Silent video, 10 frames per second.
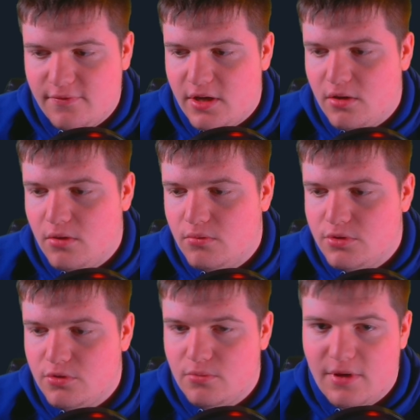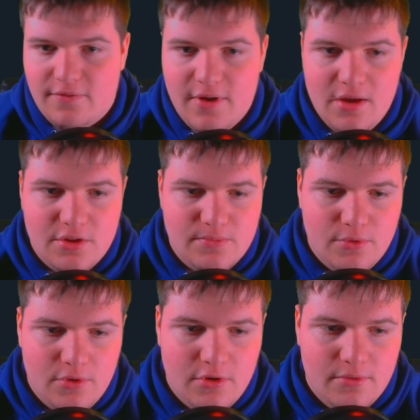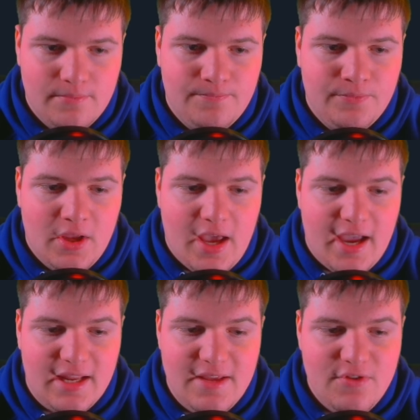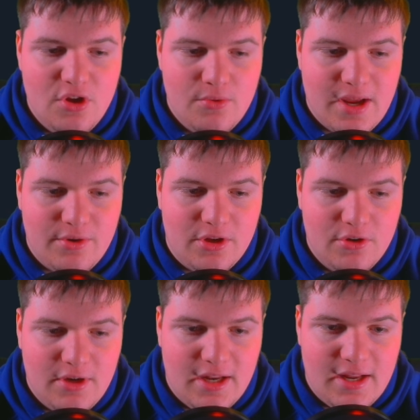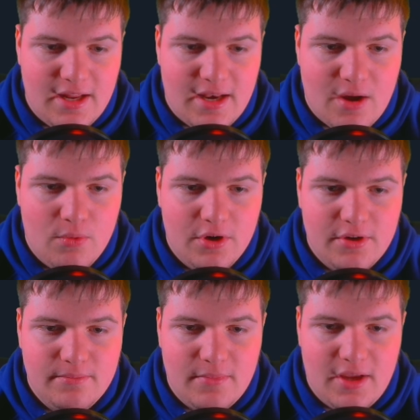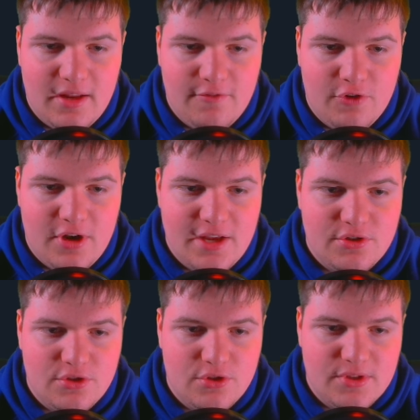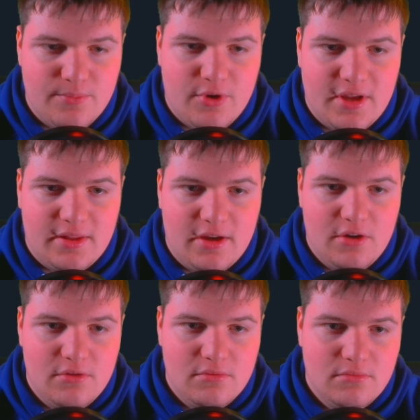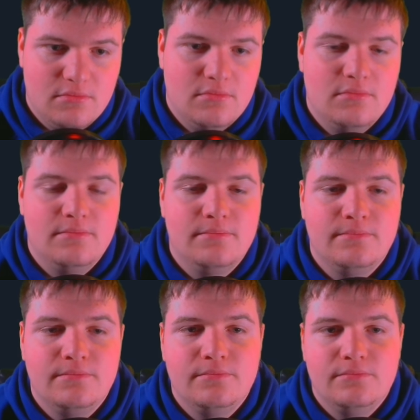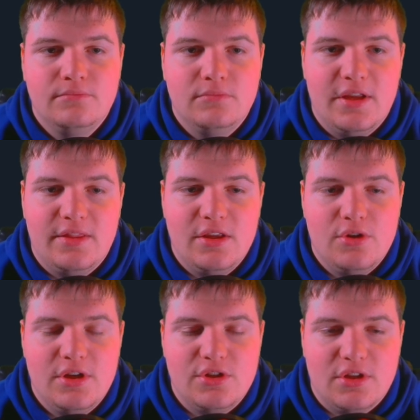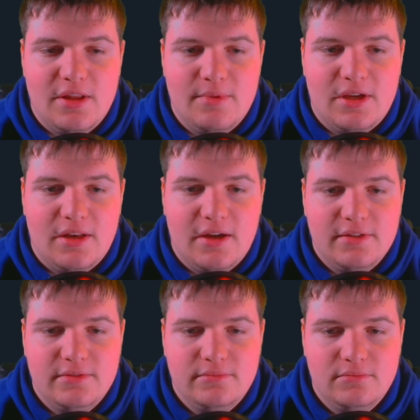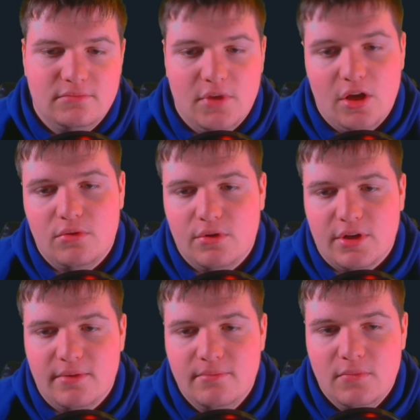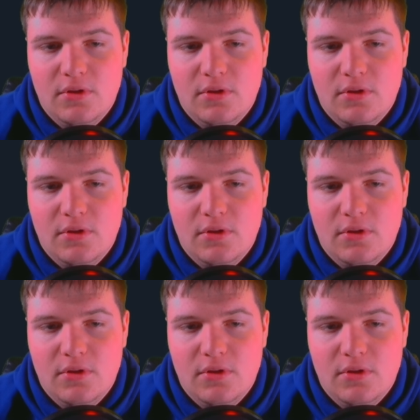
if I go to my file explorer, I can even go down here and hit network, and FreeNAS shows up right there. In theory, it should let me connect. Oh, okay.